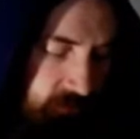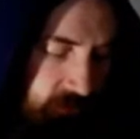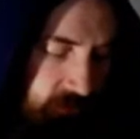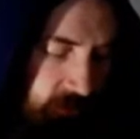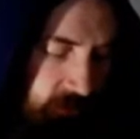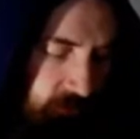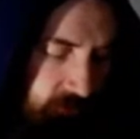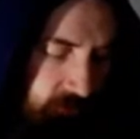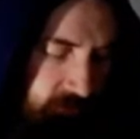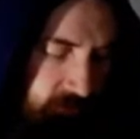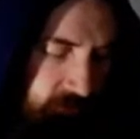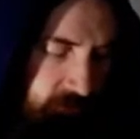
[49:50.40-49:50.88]

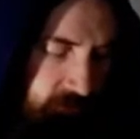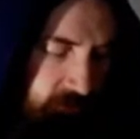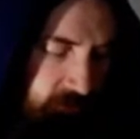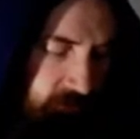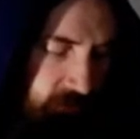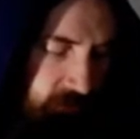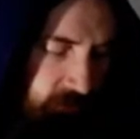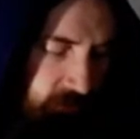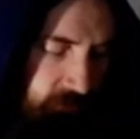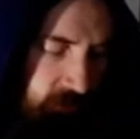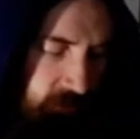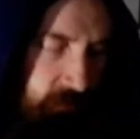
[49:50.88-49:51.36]
just
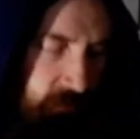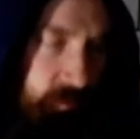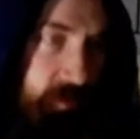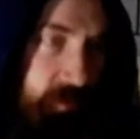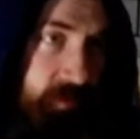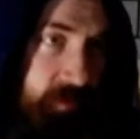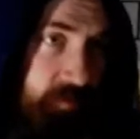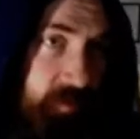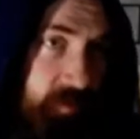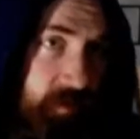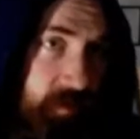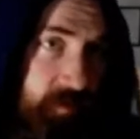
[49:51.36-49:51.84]
a couple of
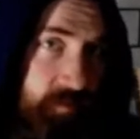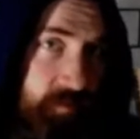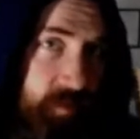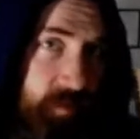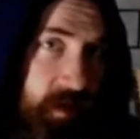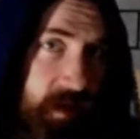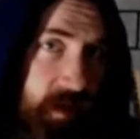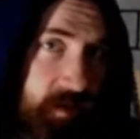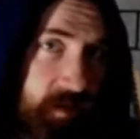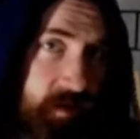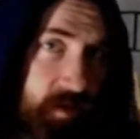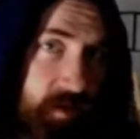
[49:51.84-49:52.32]
different things
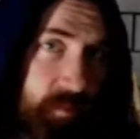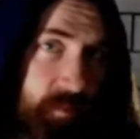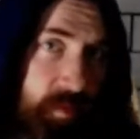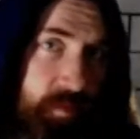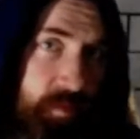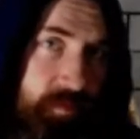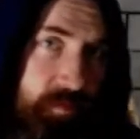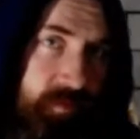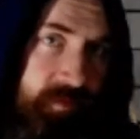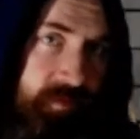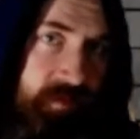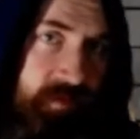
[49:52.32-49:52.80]
planned, and I'll post
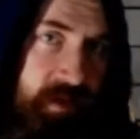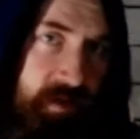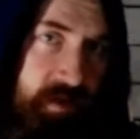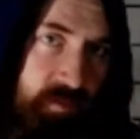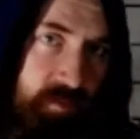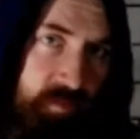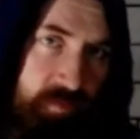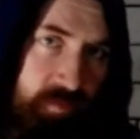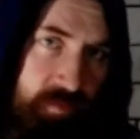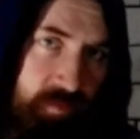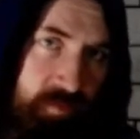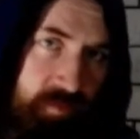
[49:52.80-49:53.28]
the schedule
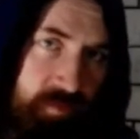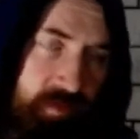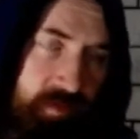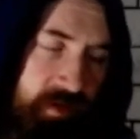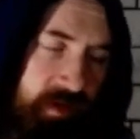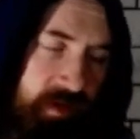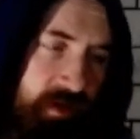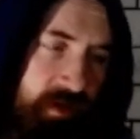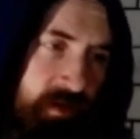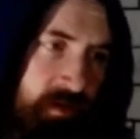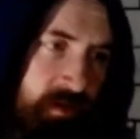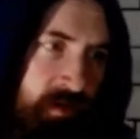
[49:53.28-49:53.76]
as soon as I
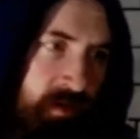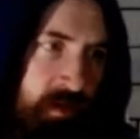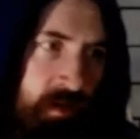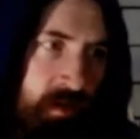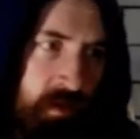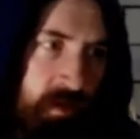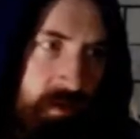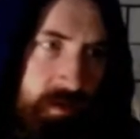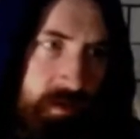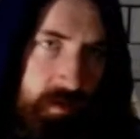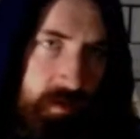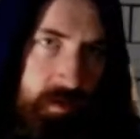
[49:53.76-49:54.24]
can,
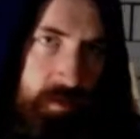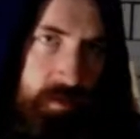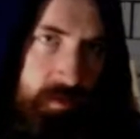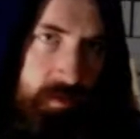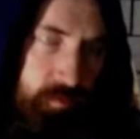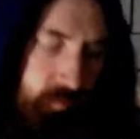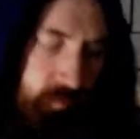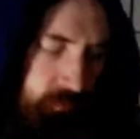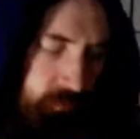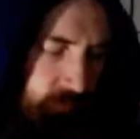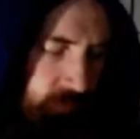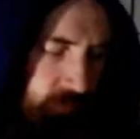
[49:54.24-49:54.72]
all over
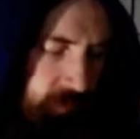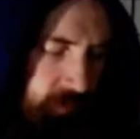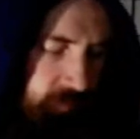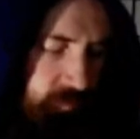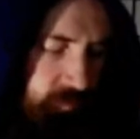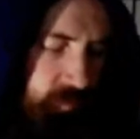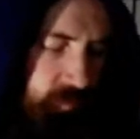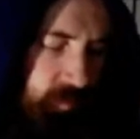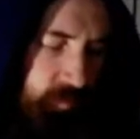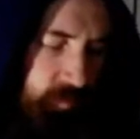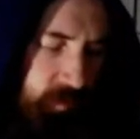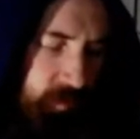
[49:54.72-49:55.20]
the place,
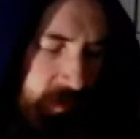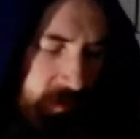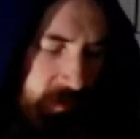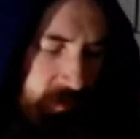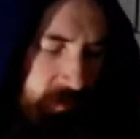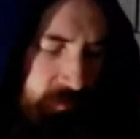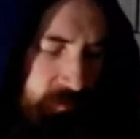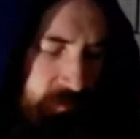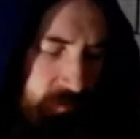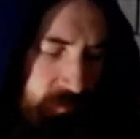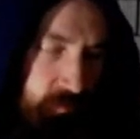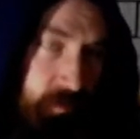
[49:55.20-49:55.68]
whether it be
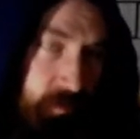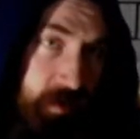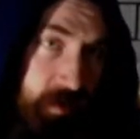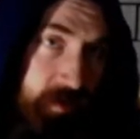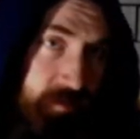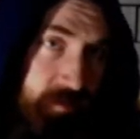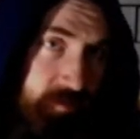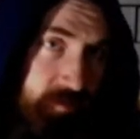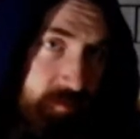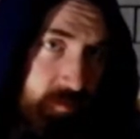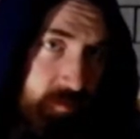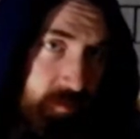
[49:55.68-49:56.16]
here, my
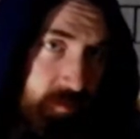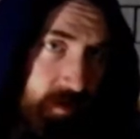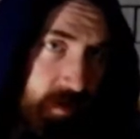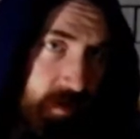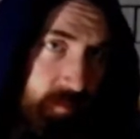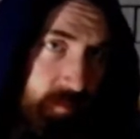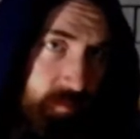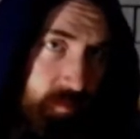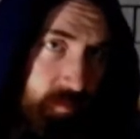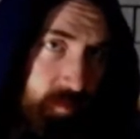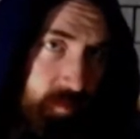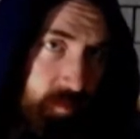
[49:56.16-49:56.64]

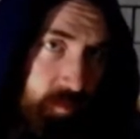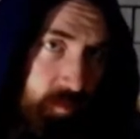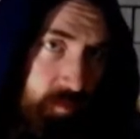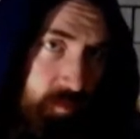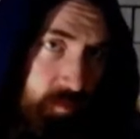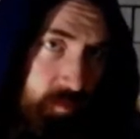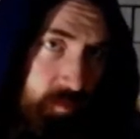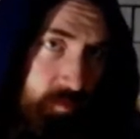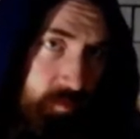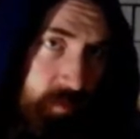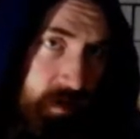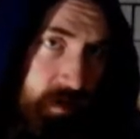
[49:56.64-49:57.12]
Instagram, or
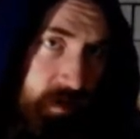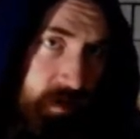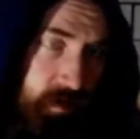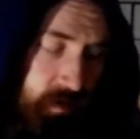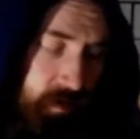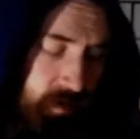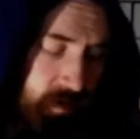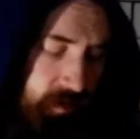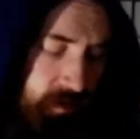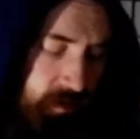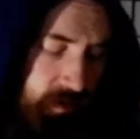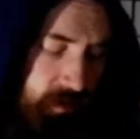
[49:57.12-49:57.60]
my
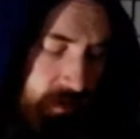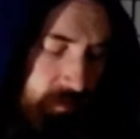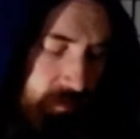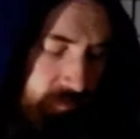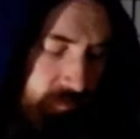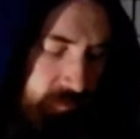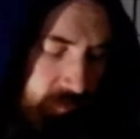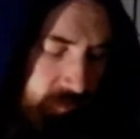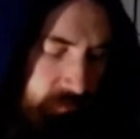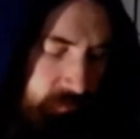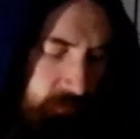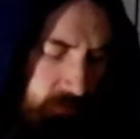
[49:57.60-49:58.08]

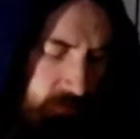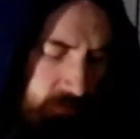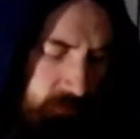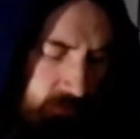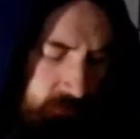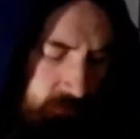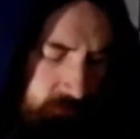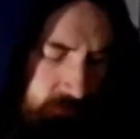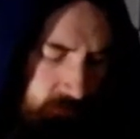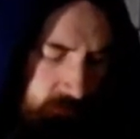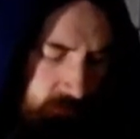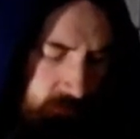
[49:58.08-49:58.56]
Facebook.
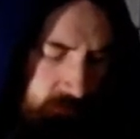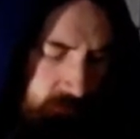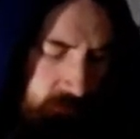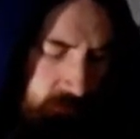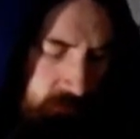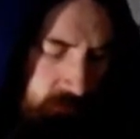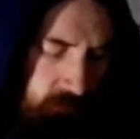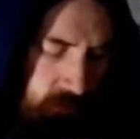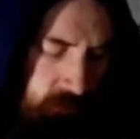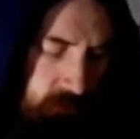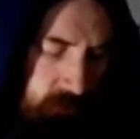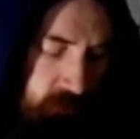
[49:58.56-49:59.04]

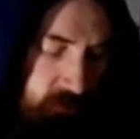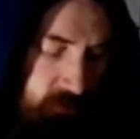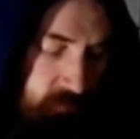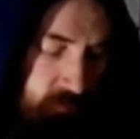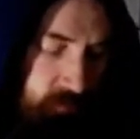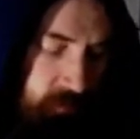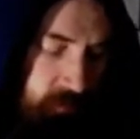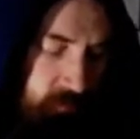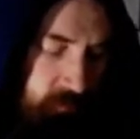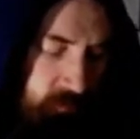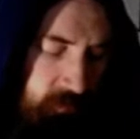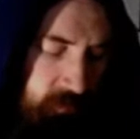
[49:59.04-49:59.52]
Should
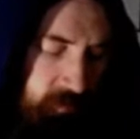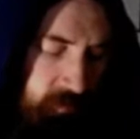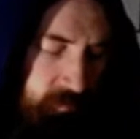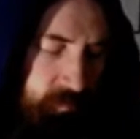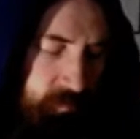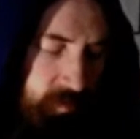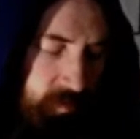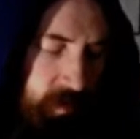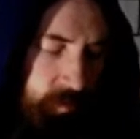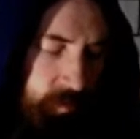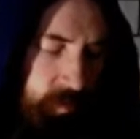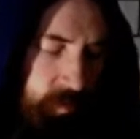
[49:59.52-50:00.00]
be doing this
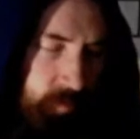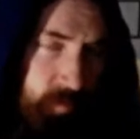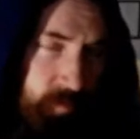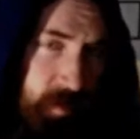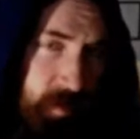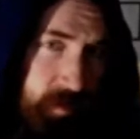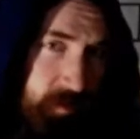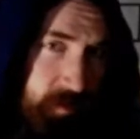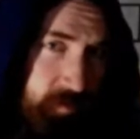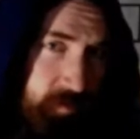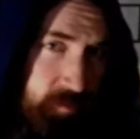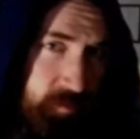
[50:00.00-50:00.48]
probably
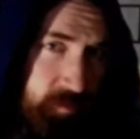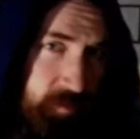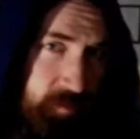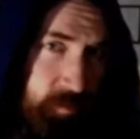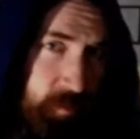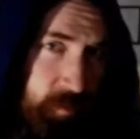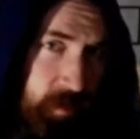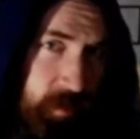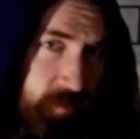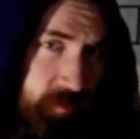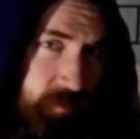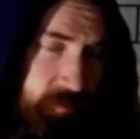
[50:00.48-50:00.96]
Monday, Tuesday,
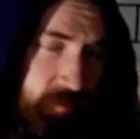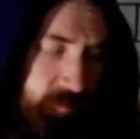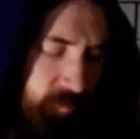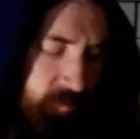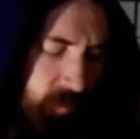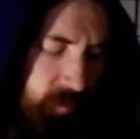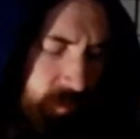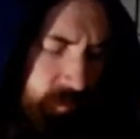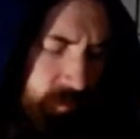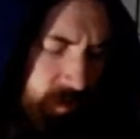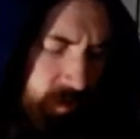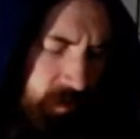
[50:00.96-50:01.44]
Wednesdays is what
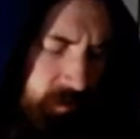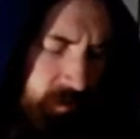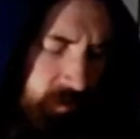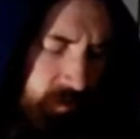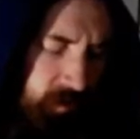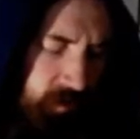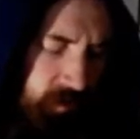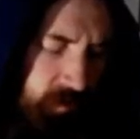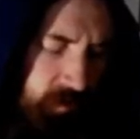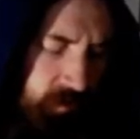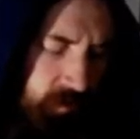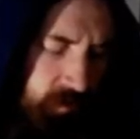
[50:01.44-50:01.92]
I'm kind of
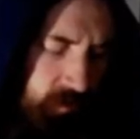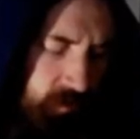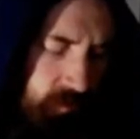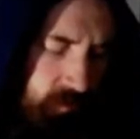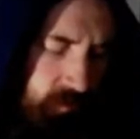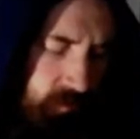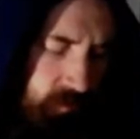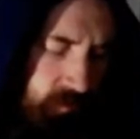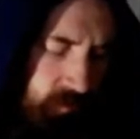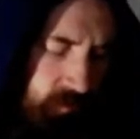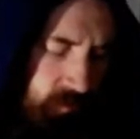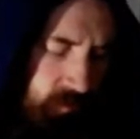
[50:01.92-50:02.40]
thinking.
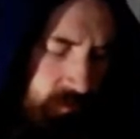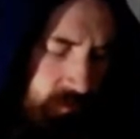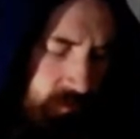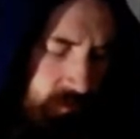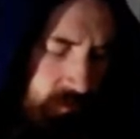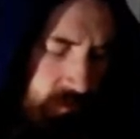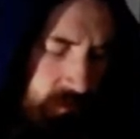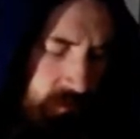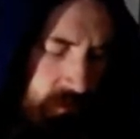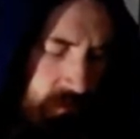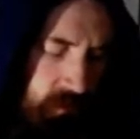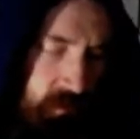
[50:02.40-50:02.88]

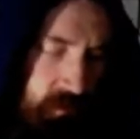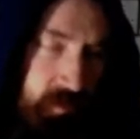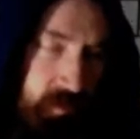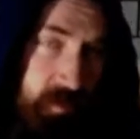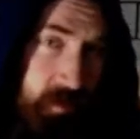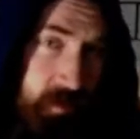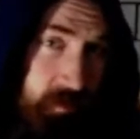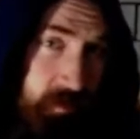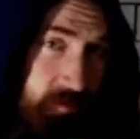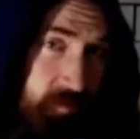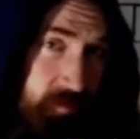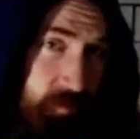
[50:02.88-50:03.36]

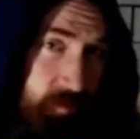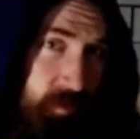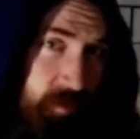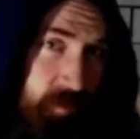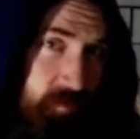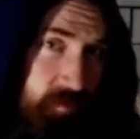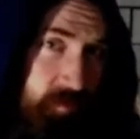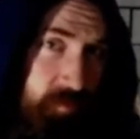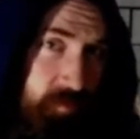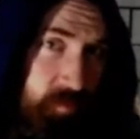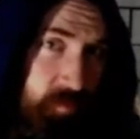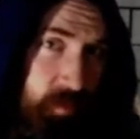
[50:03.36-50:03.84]
Thank you so much
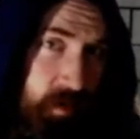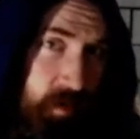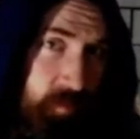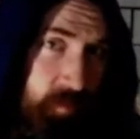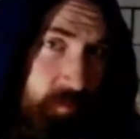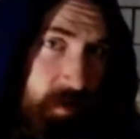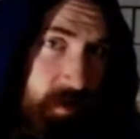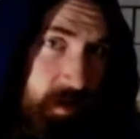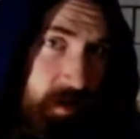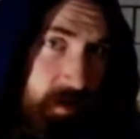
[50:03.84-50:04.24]
for swinging by.